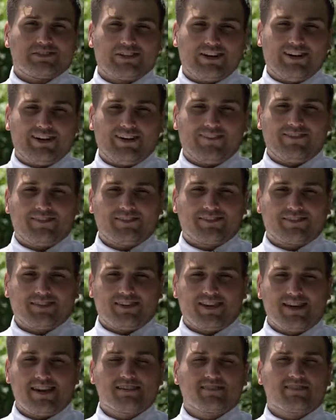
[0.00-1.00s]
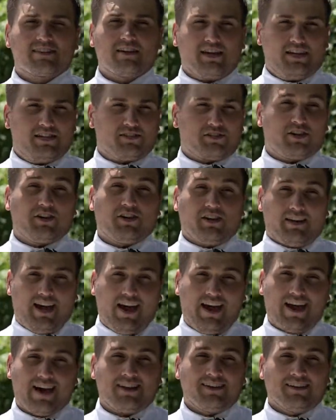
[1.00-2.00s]
Obviously, he's good at
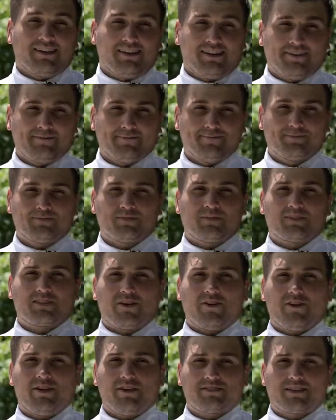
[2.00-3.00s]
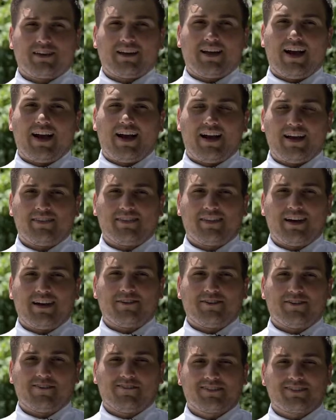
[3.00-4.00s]
hiding it, so he's gonna hide that
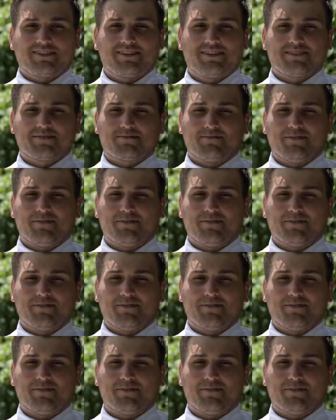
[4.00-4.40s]
nervousness.